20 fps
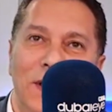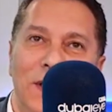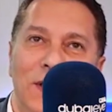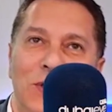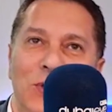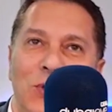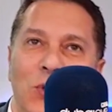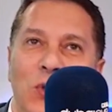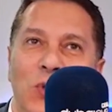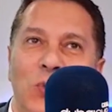
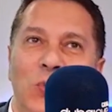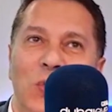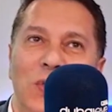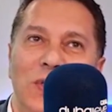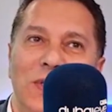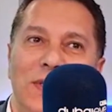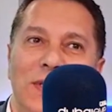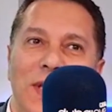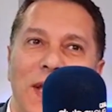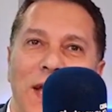So it
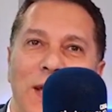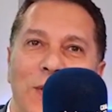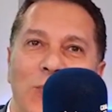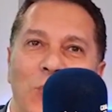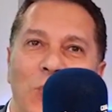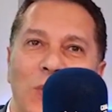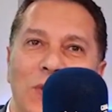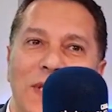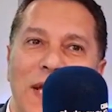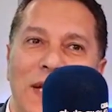
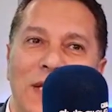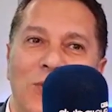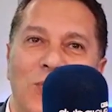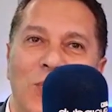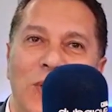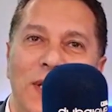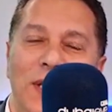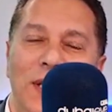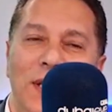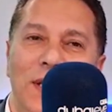was
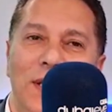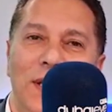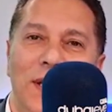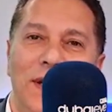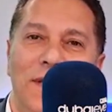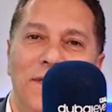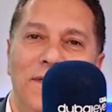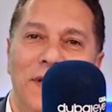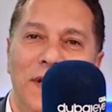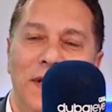actually
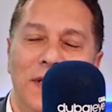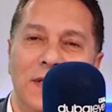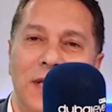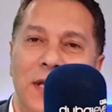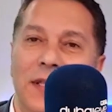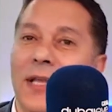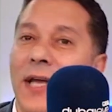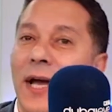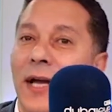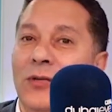very
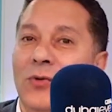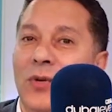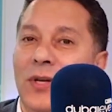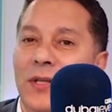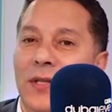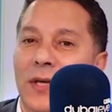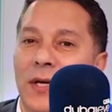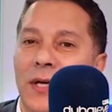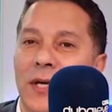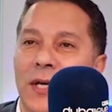exciting.
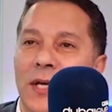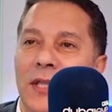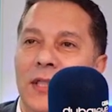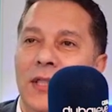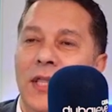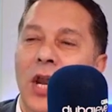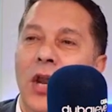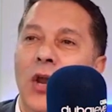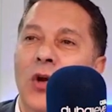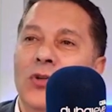Actually,
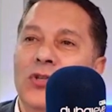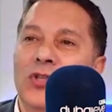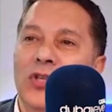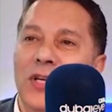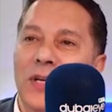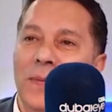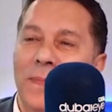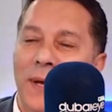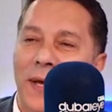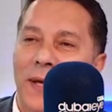the
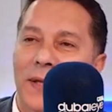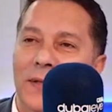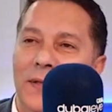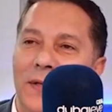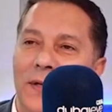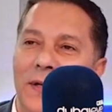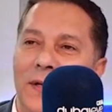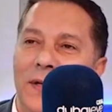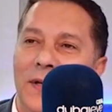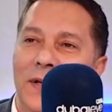launching
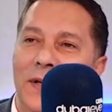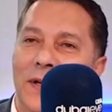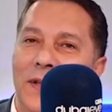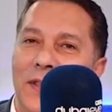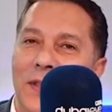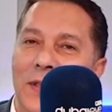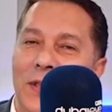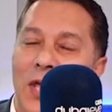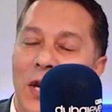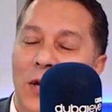
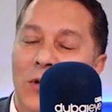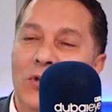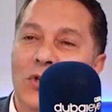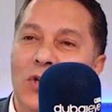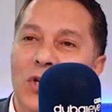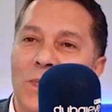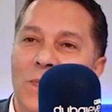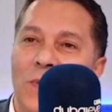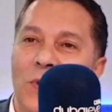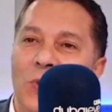
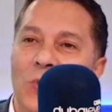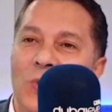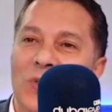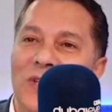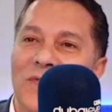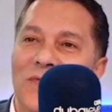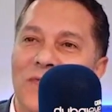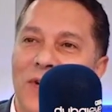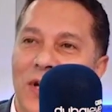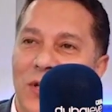pod was
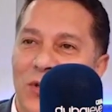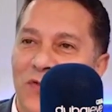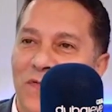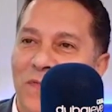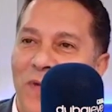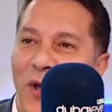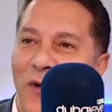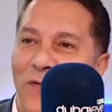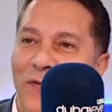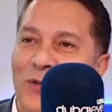in front of
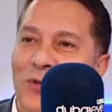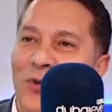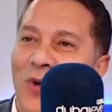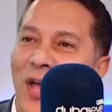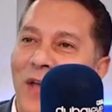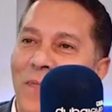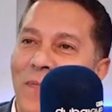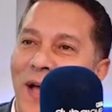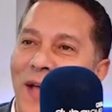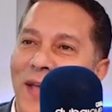my office, so
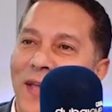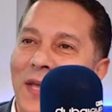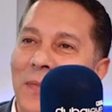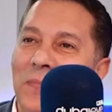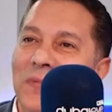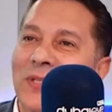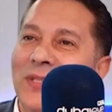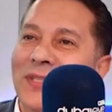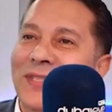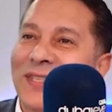I
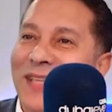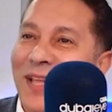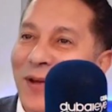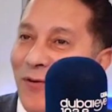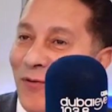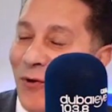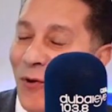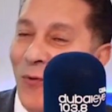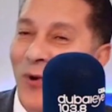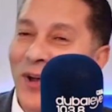kept
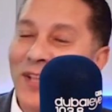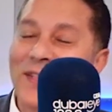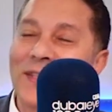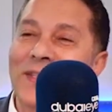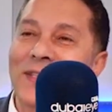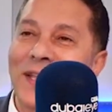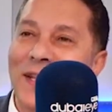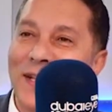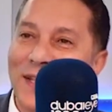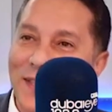
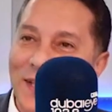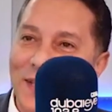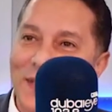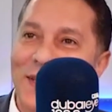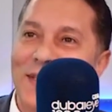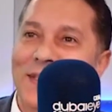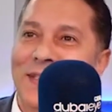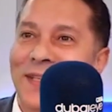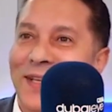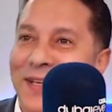witnessing the
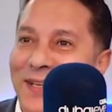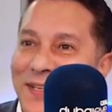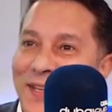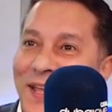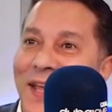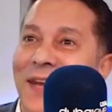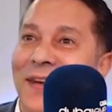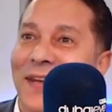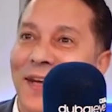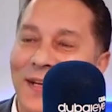testing
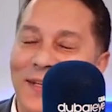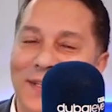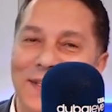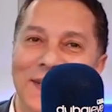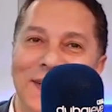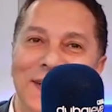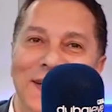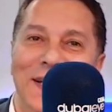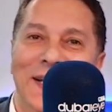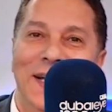day and night
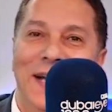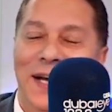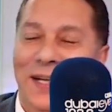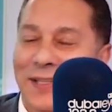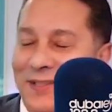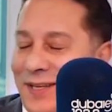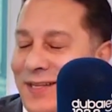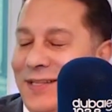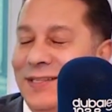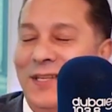
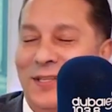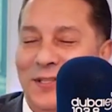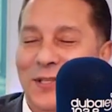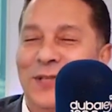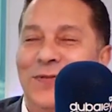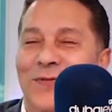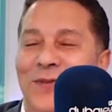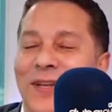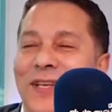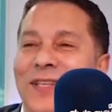until
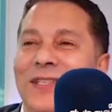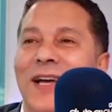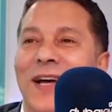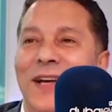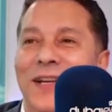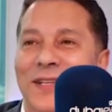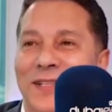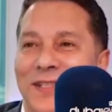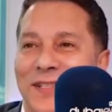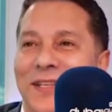successfully His
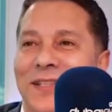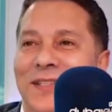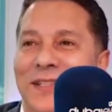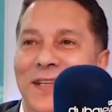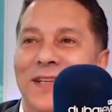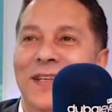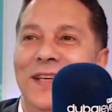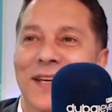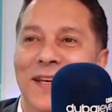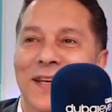Highness
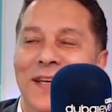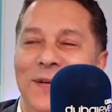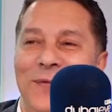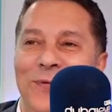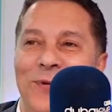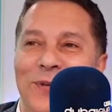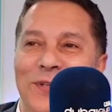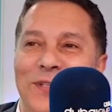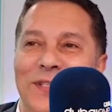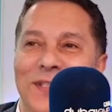yesterday
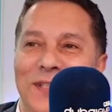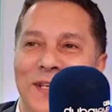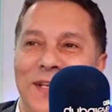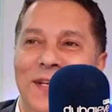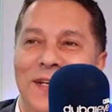was